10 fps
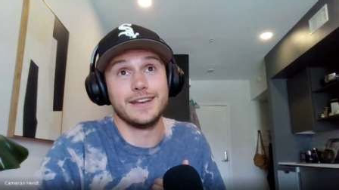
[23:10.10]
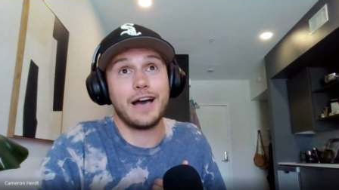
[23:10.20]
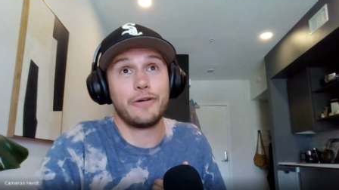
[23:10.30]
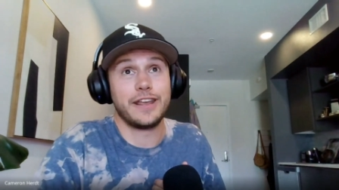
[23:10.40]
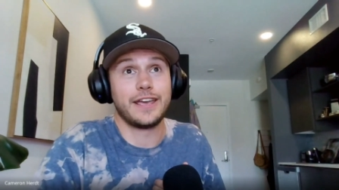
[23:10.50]

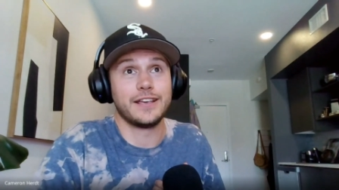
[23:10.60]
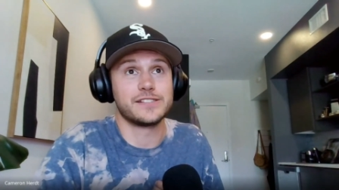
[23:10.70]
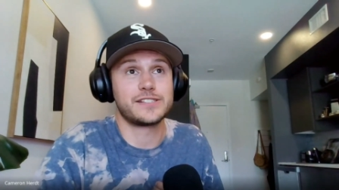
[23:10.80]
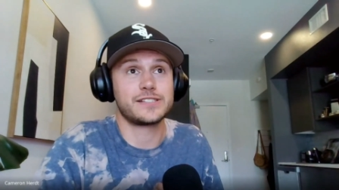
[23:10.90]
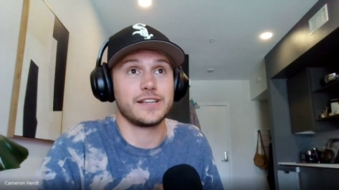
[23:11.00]

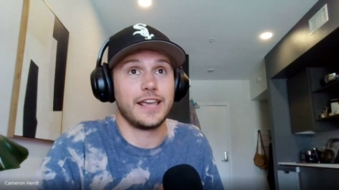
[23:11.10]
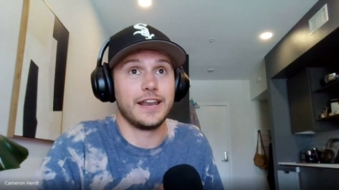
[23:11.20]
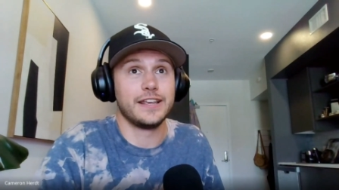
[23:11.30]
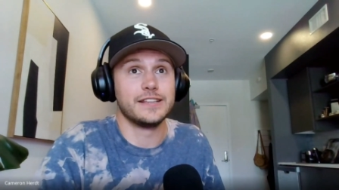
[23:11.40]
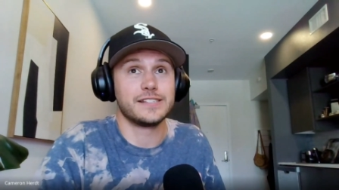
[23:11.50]
nowadays
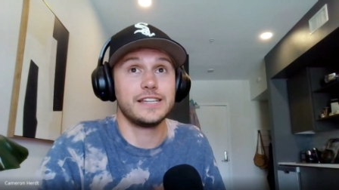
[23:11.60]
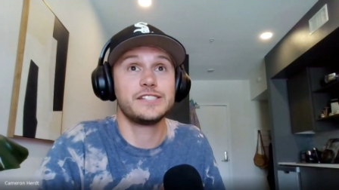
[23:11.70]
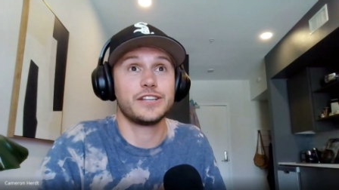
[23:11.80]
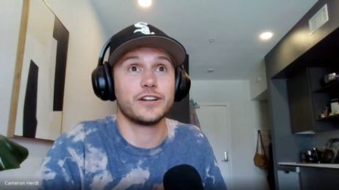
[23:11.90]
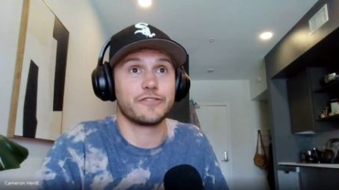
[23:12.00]
it is
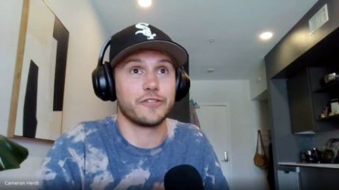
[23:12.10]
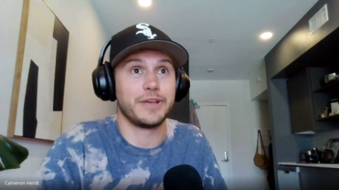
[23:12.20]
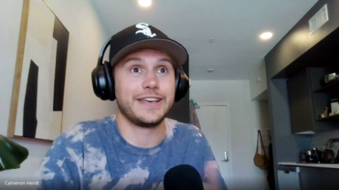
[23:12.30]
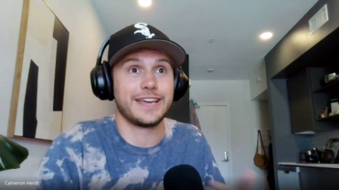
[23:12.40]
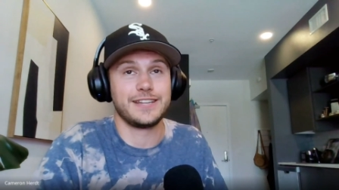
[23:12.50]
easier for
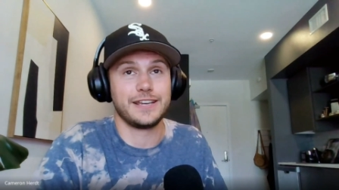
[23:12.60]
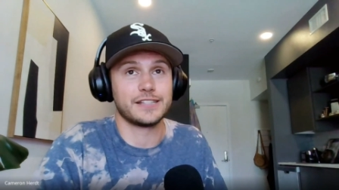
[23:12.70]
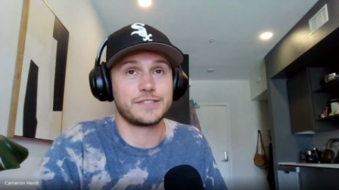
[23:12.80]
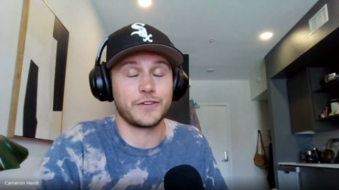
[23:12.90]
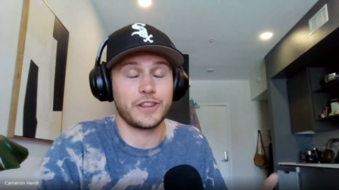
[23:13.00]
me to get
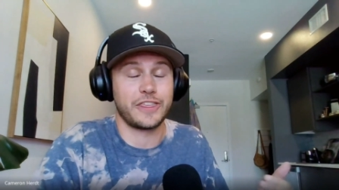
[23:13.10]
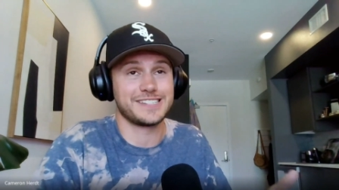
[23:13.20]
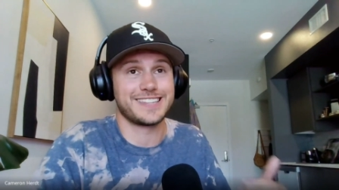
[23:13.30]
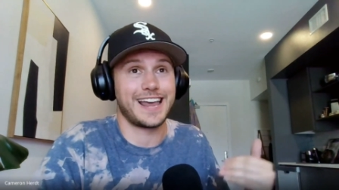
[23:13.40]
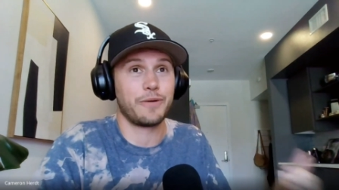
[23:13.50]
tickets for the
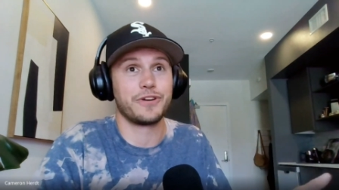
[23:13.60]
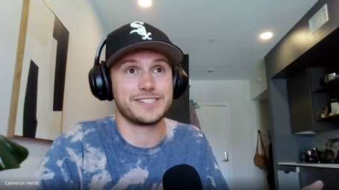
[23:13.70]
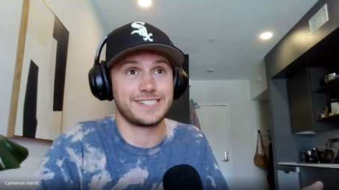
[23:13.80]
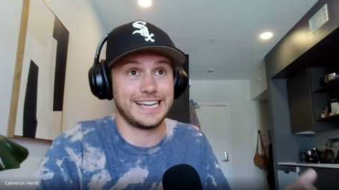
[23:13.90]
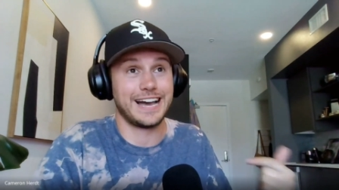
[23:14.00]
things that i want
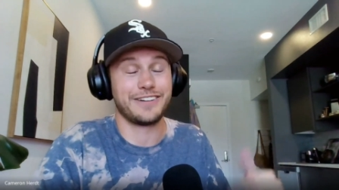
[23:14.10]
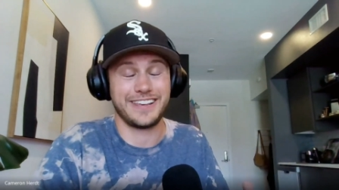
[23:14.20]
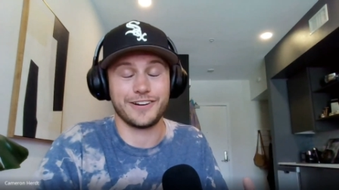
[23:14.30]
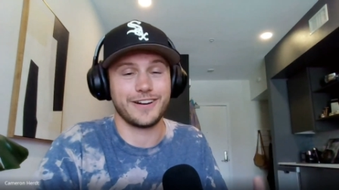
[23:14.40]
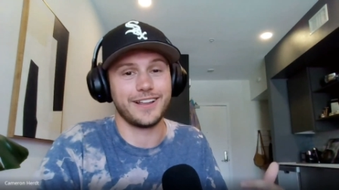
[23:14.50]
to see out
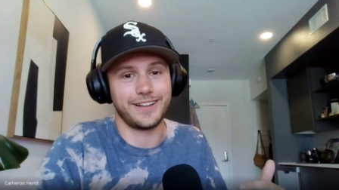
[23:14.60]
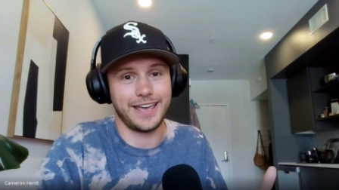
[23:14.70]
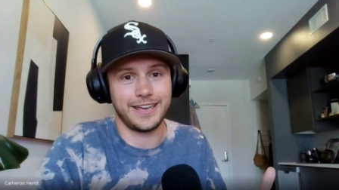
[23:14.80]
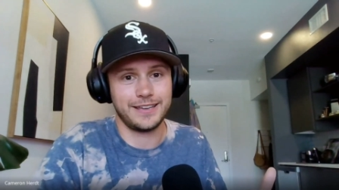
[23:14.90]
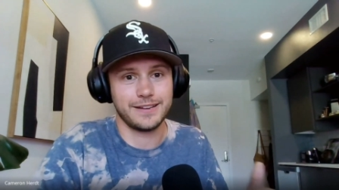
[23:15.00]
here in
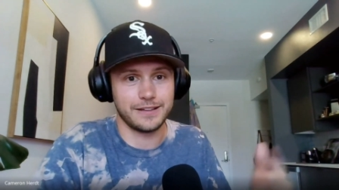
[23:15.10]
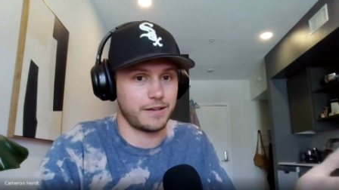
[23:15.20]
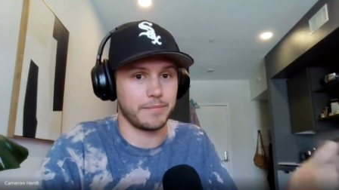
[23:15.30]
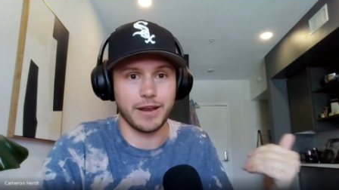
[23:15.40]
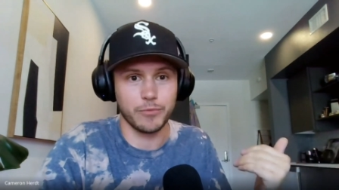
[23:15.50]
la
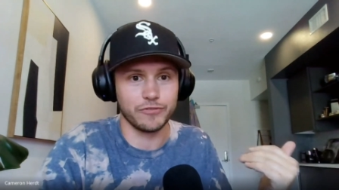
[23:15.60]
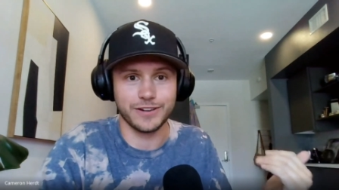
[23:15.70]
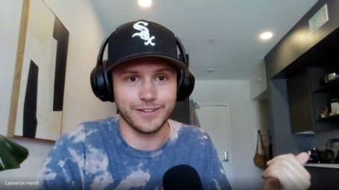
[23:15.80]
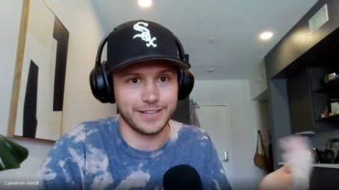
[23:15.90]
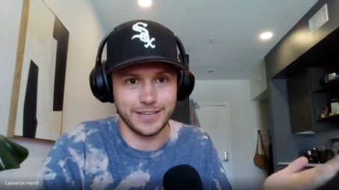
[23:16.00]
not i mean i moved
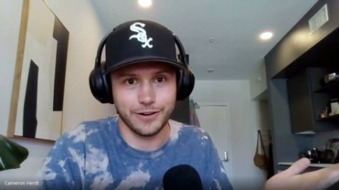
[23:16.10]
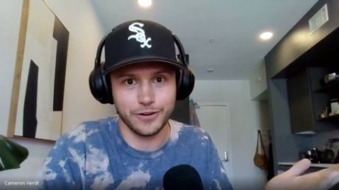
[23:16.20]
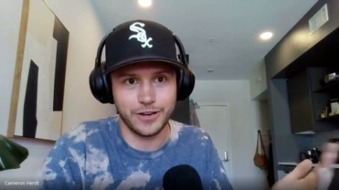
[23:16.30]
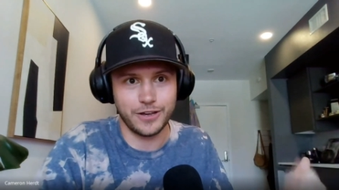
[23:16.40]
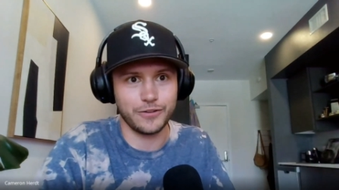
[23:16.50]
here like a year
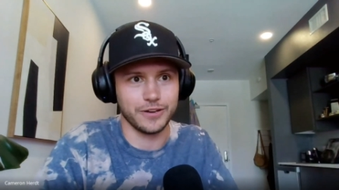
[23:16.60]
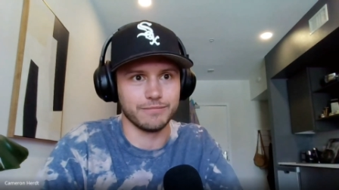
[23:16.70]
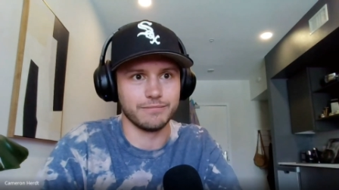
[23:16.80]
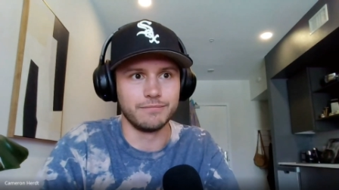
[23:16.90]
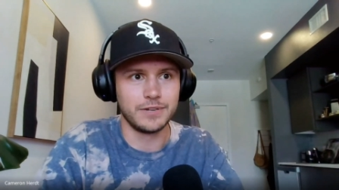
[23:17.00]
ago
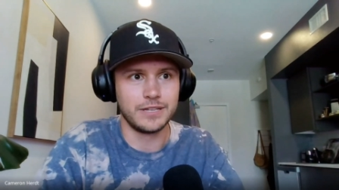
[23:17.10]
and